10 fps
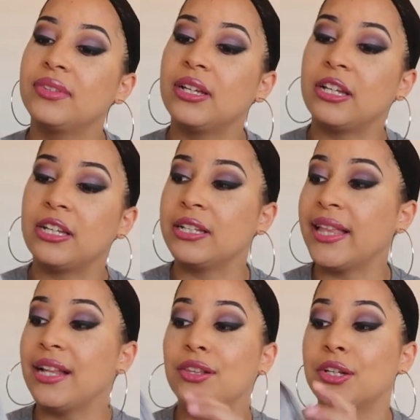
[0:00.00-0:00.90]
I
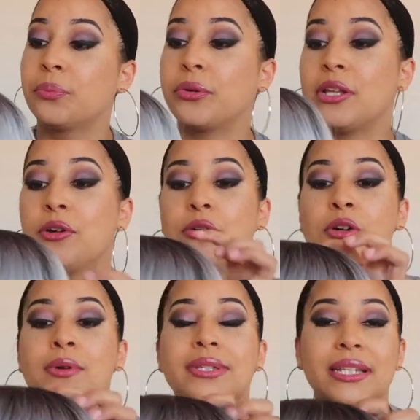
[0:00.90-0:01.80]
thought it looked pretty
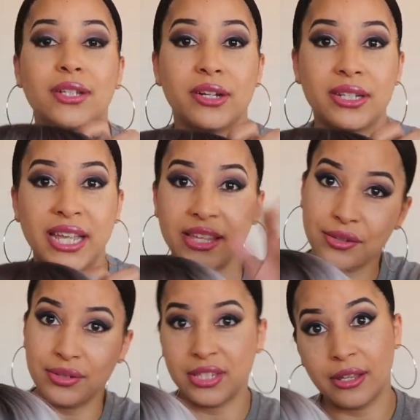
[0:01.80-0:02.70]
cool once I started to get
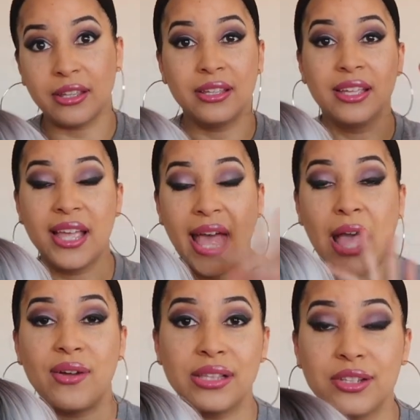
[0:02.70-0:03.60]
used to
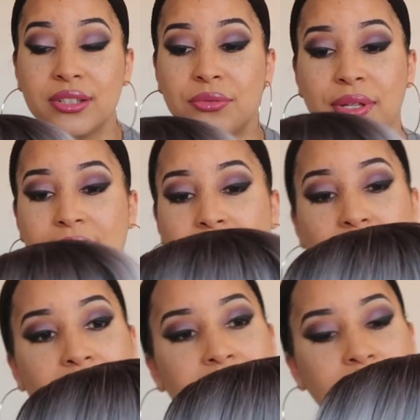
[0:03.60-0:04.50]
how I looked with it
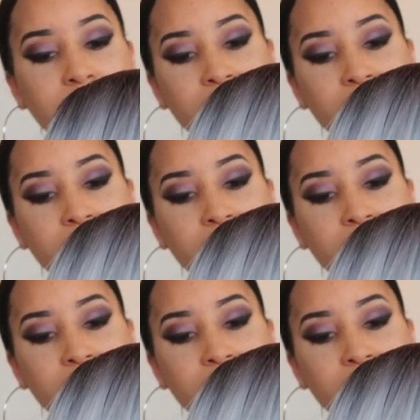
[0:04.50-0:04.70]
on.